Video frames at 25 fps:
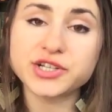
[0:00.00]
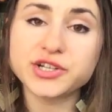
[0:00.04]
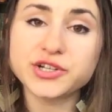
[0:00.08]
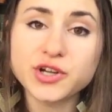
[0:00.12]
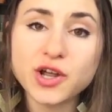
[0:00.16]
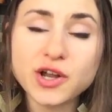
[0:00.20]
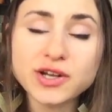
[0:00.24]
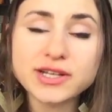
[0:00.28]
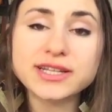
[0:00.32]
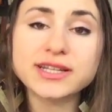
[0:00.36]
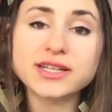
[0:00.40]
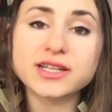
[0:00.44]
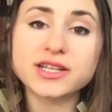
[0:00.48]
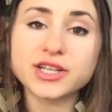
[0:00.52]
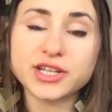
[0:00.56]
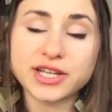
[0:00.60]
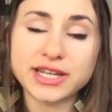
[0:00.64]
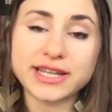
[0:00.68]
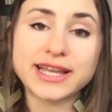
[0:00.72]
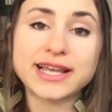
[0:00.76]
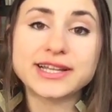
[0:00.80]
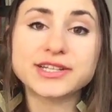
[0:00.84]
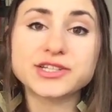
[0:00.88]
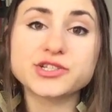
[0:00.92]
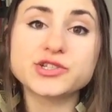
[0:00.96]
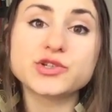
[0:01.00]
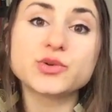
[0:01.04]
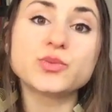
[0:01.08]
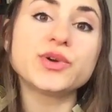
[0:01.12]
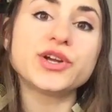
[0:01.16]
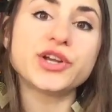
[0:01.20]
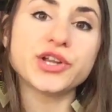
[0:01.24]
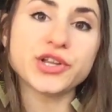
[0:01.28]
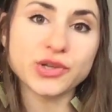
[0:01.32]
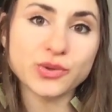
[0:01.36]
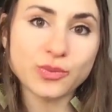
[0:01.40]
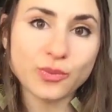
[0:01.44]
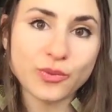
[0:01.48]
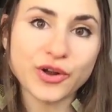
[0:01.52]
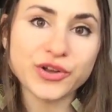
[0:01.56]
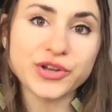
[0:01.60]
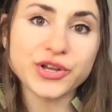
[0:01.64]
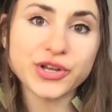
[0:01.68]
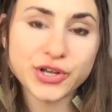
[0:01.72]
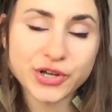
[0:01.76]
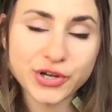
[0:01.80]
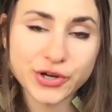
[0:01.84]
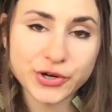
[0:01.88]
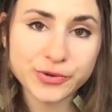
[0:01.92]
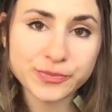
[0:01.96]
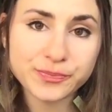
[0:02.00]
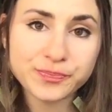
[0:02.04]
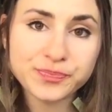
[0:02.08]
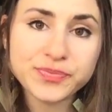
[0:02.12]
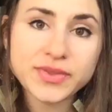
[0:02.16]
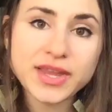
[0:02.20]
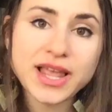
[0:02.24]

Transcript: You're not going to get to where you want to go.